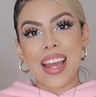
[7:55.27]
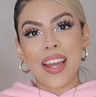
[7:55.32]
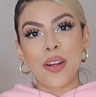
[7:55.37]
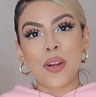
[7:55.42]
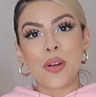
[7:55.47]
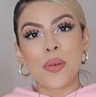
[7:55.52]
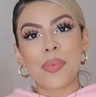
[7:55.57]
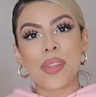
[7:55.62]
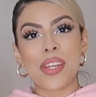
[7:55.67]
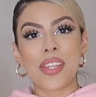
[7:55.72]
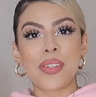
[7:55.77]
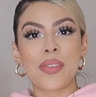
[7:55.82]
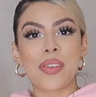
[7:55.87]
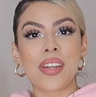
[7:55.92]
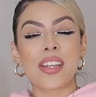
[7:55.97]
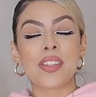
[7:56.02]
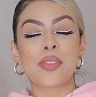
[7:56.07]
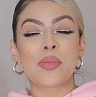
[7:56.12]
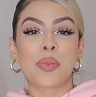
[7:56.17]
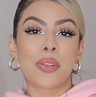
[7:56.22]
I hope that you
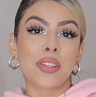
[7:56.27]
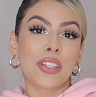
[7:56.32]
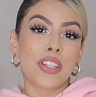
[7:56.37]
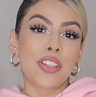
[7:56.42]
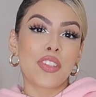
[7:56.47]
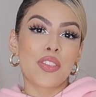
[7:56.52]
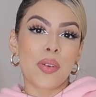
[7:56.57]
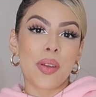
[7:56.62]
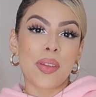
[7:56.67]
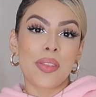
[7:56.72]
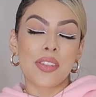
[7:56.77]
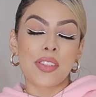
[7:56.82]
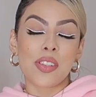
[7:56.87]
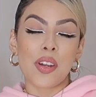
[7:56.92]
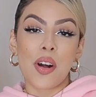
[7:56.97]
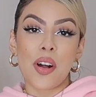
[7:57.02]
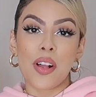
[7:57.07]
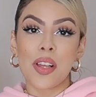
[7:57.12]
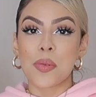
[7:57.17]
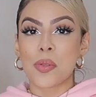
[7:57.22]
guys really enjoyed this haul.